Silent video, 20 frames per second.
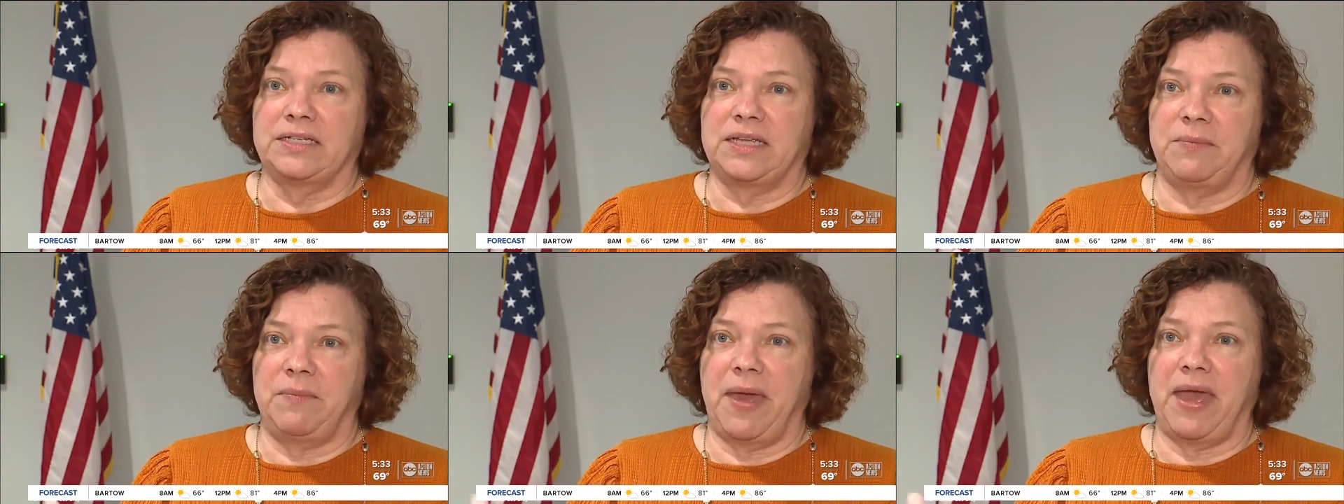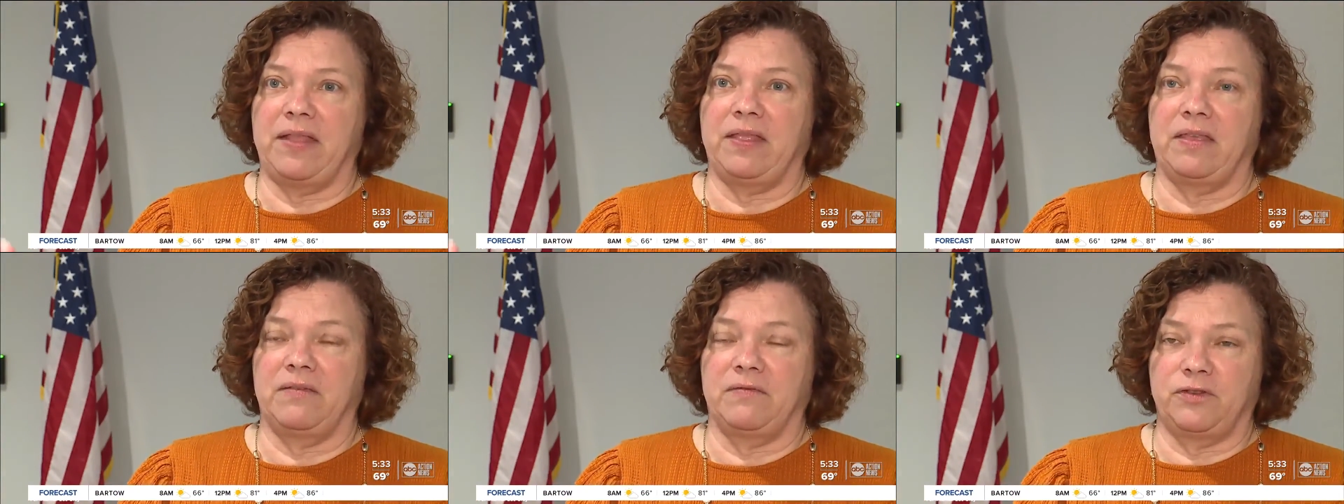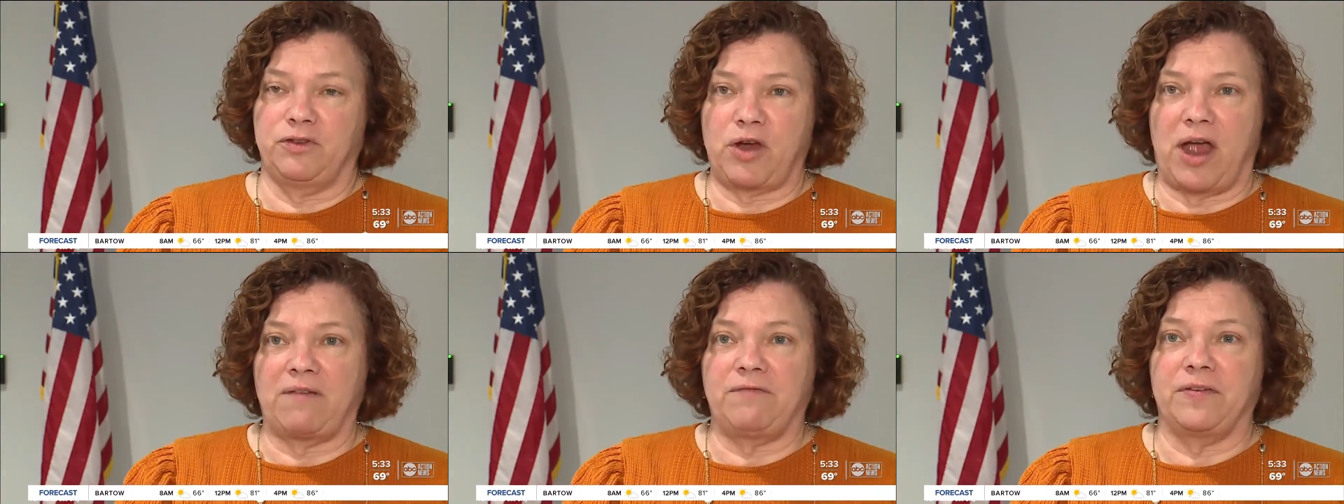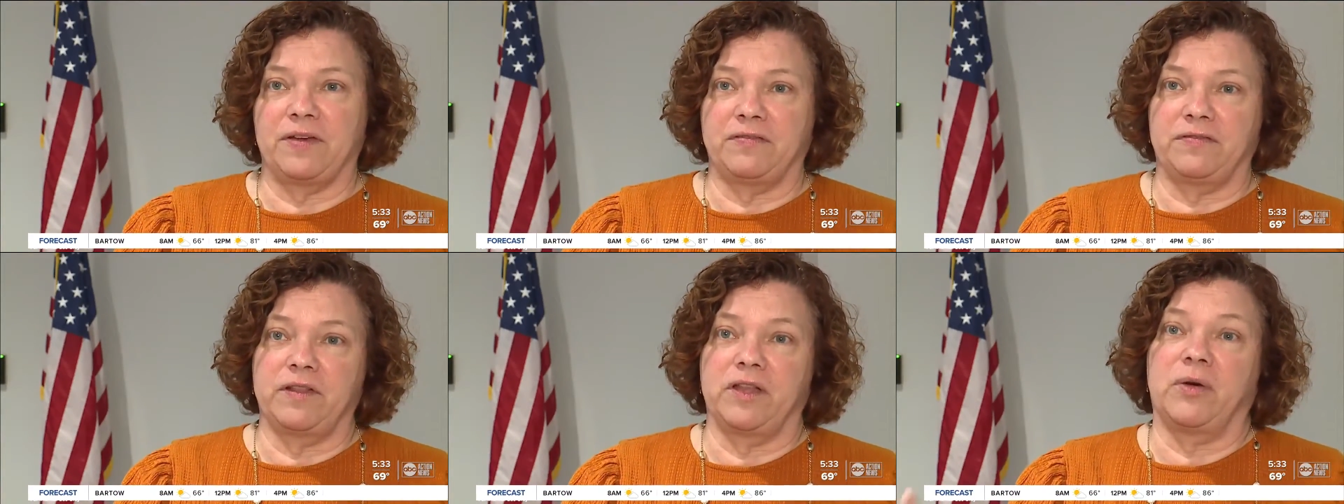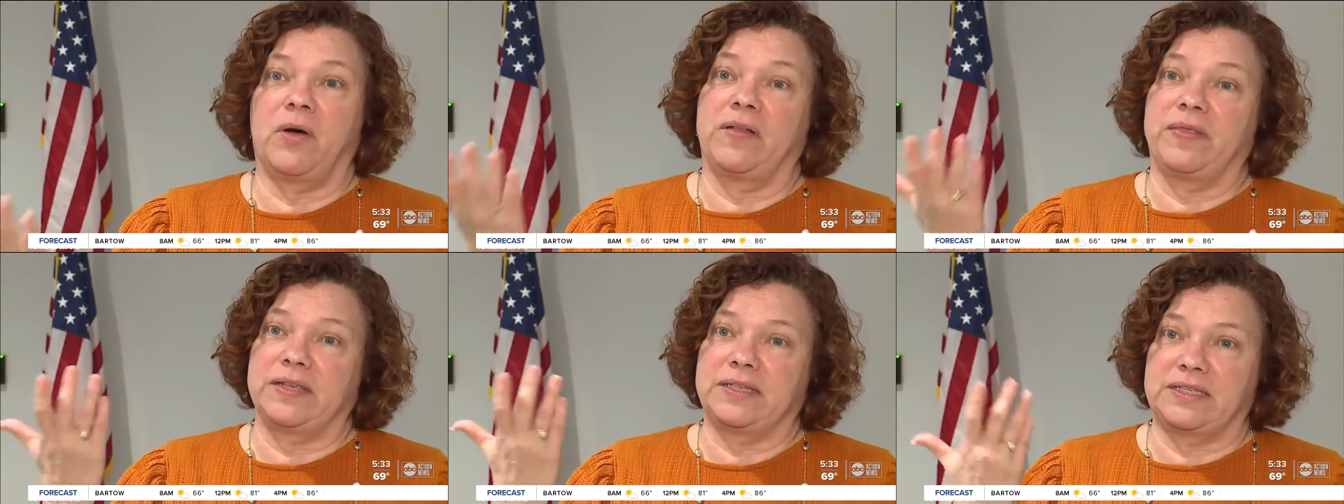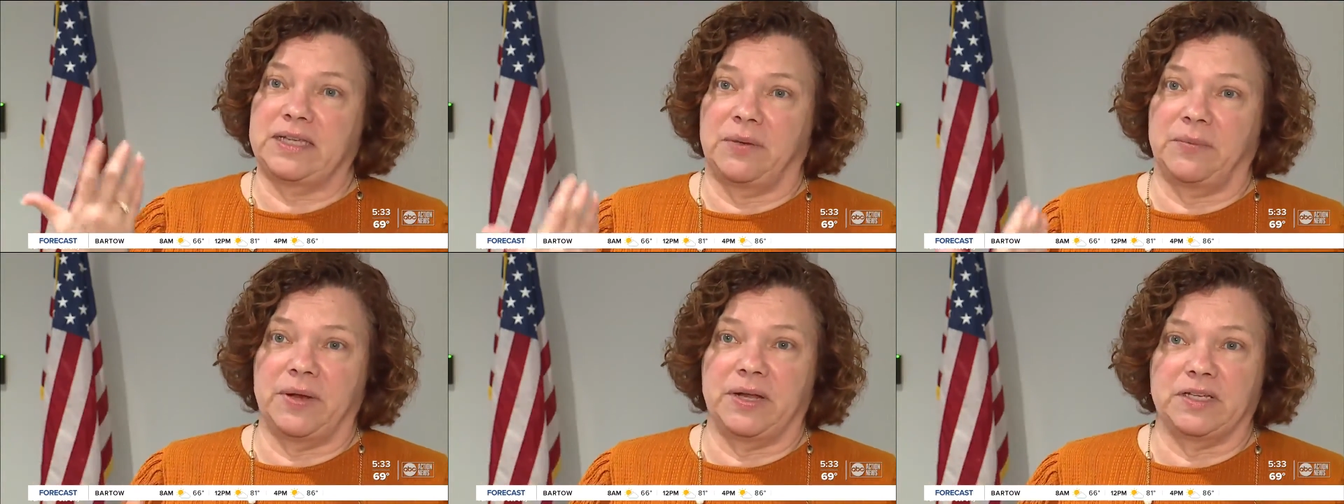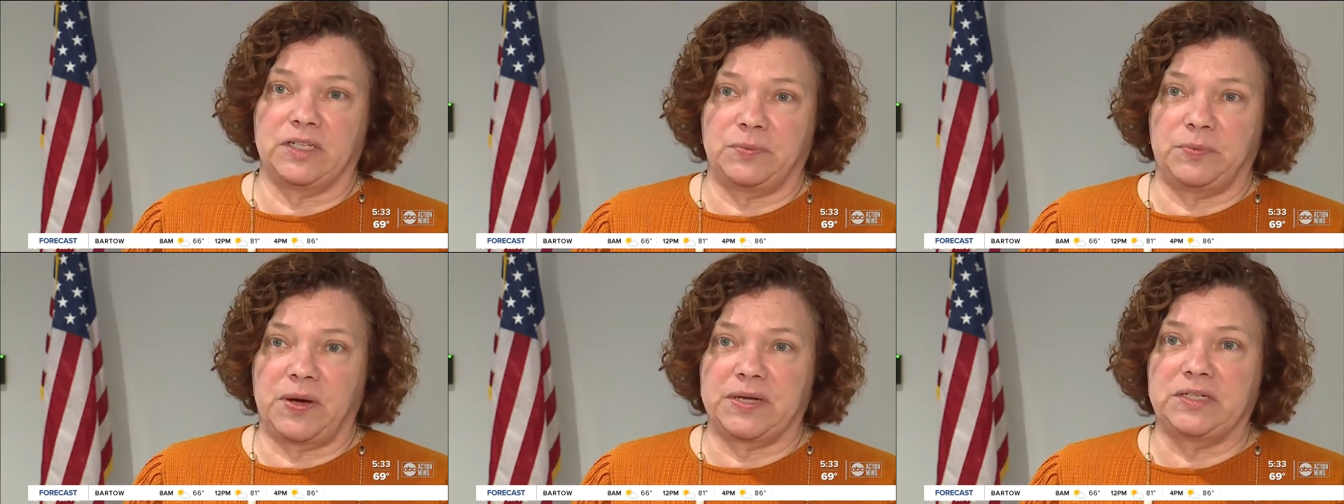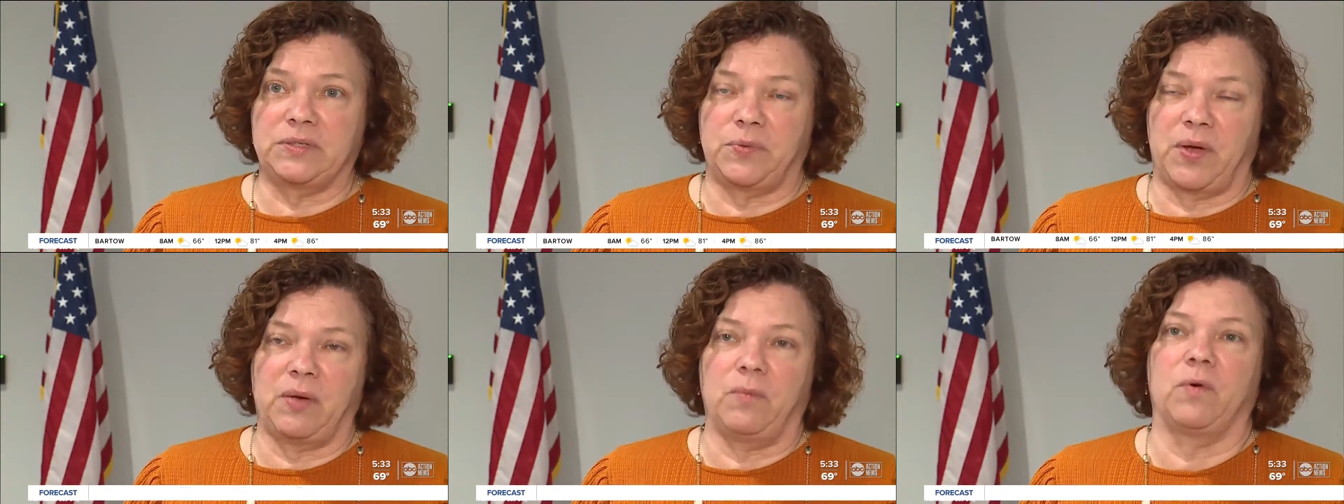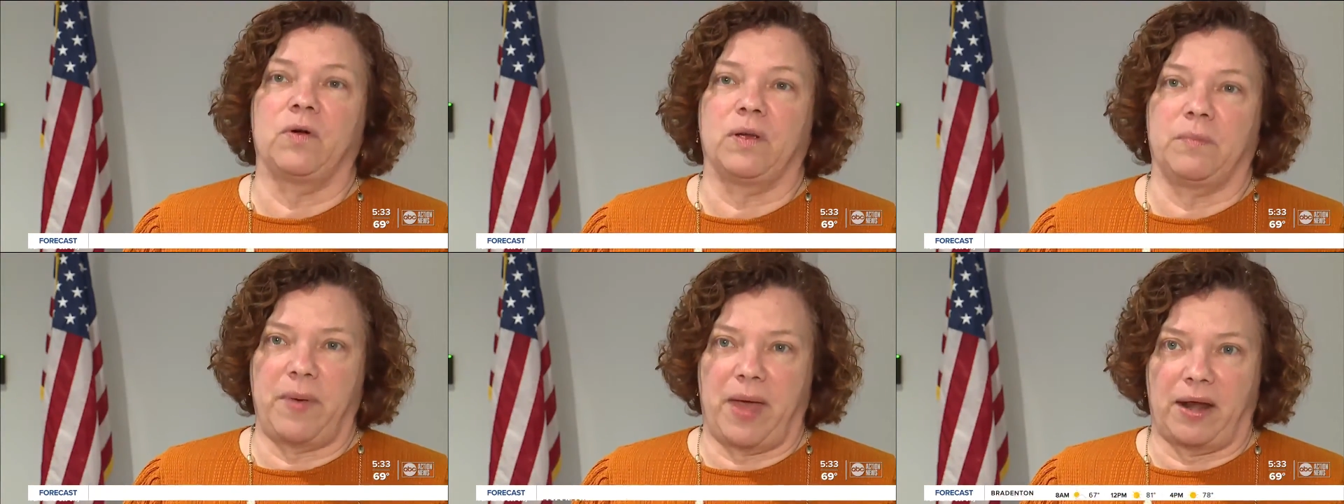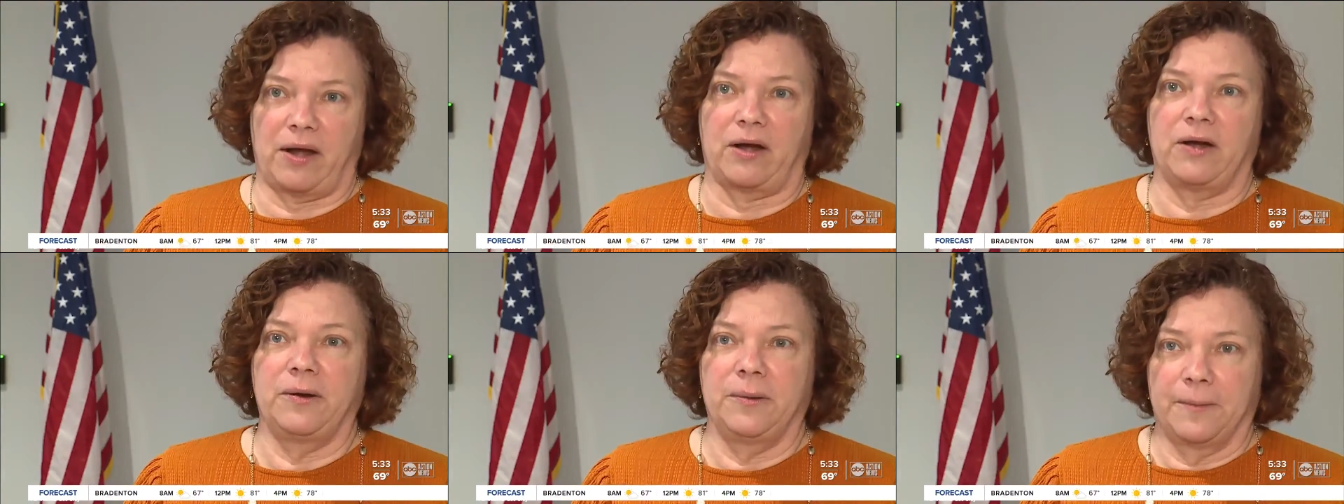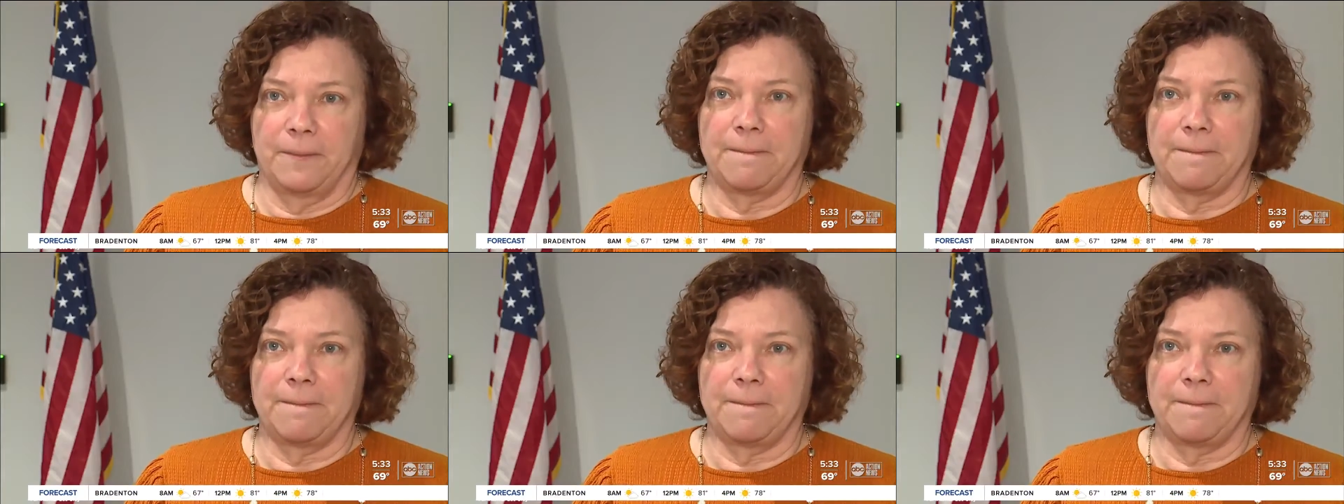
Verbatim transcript: to make the traffic flow on the Selmon Expressway work better.